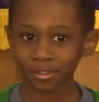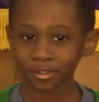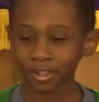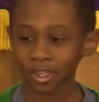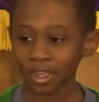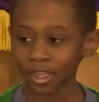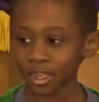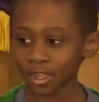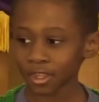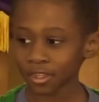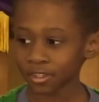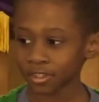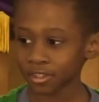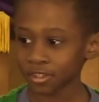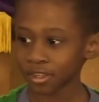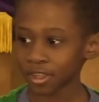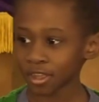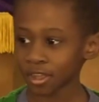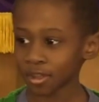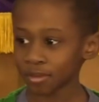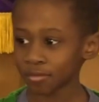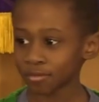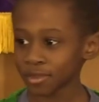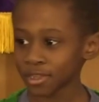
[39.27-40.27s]
God
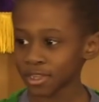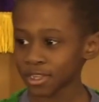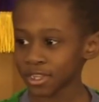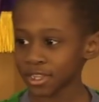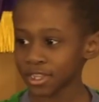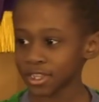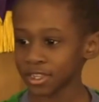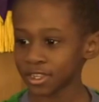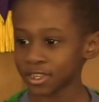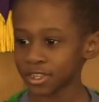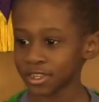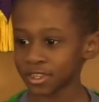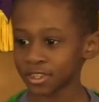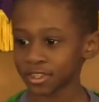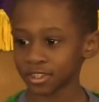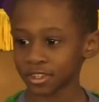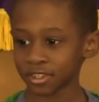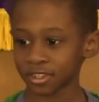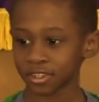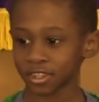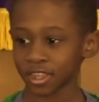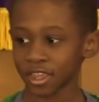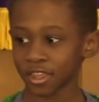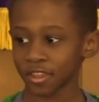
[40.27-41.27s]
saw we needed
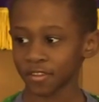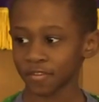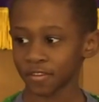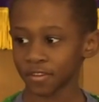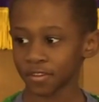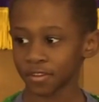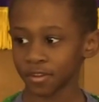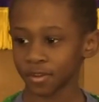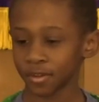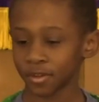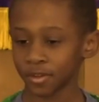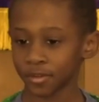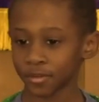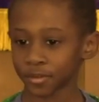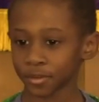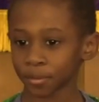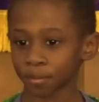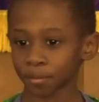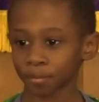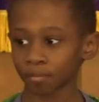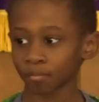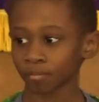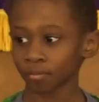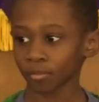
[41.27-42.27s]
a Savior,
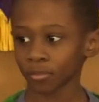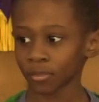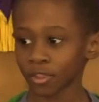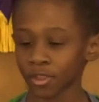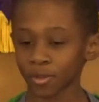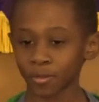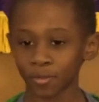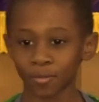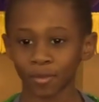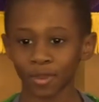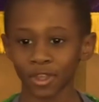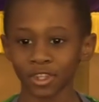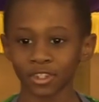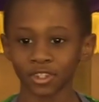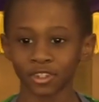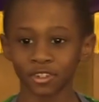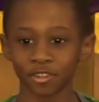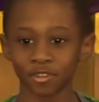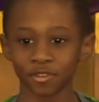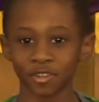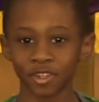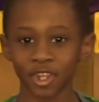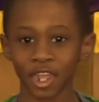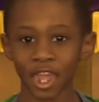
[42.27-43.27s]
one
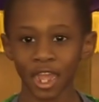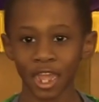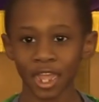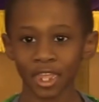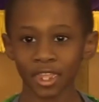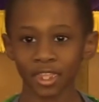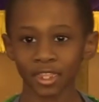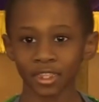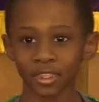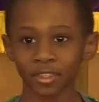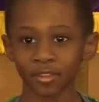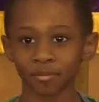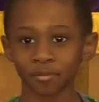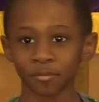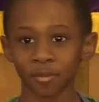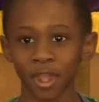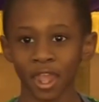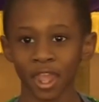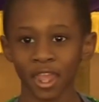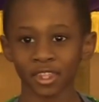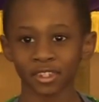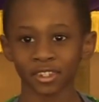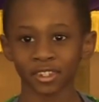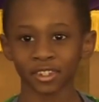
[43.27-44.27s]
to die and
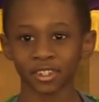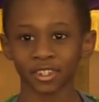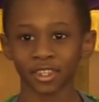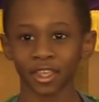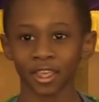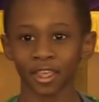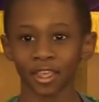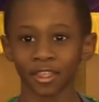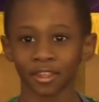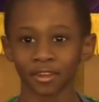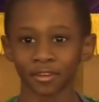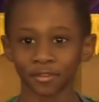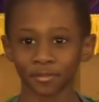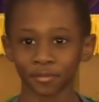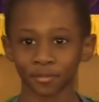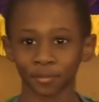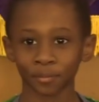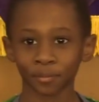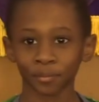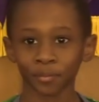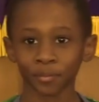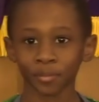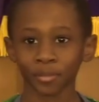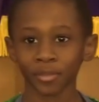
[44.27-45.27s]
rise again,
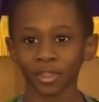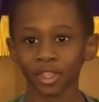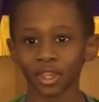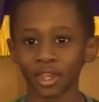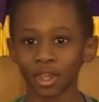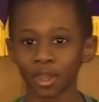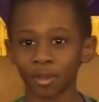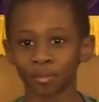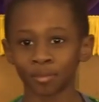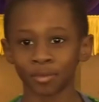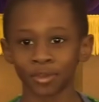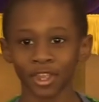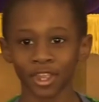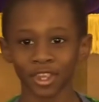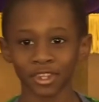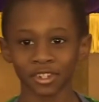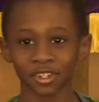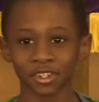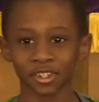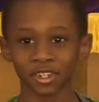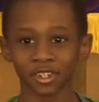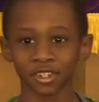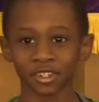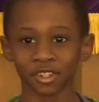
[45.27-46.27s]
a
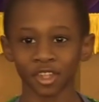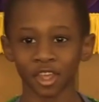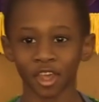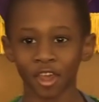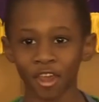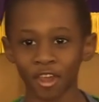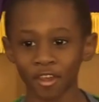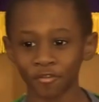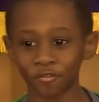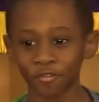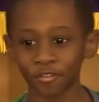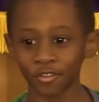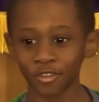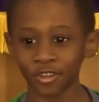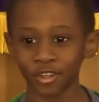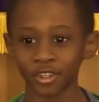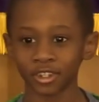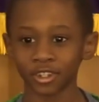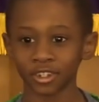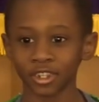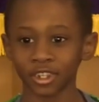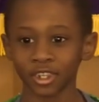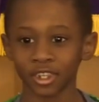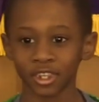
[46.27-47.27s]
precious
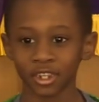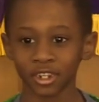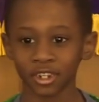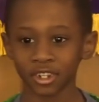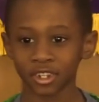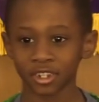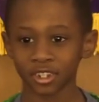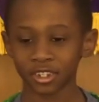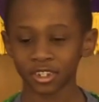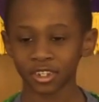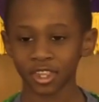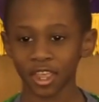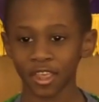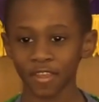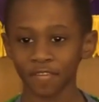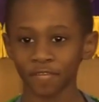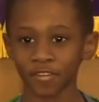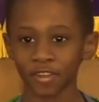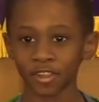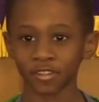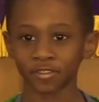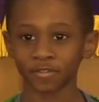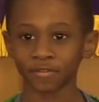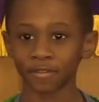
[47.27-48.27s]
offering to save
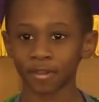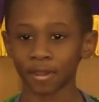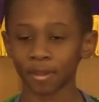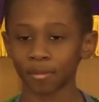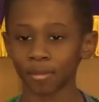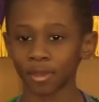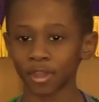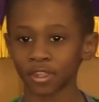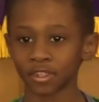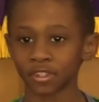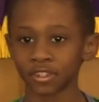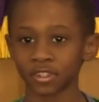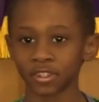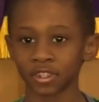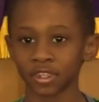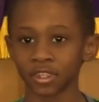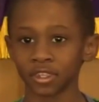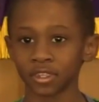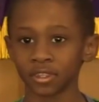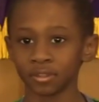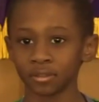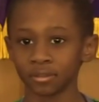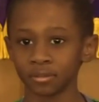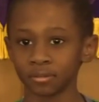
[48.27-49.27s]
us from our
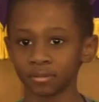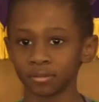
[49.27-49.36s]
sin.